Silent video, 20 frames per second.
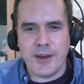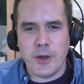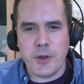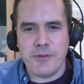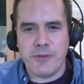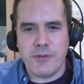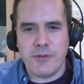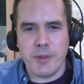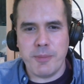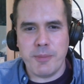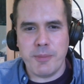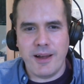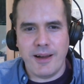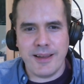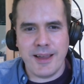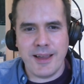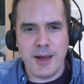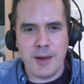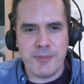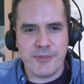know you've already been
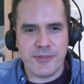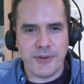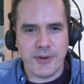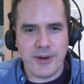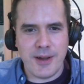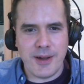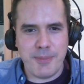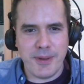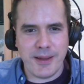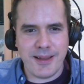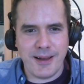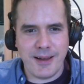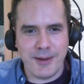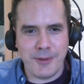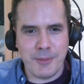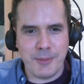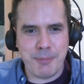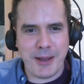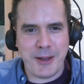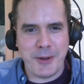eyeing it up for
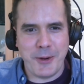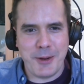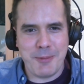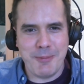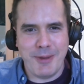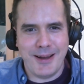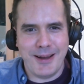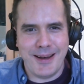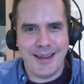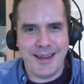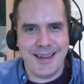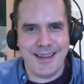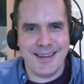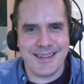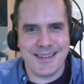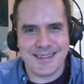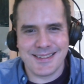Bitcoin mining.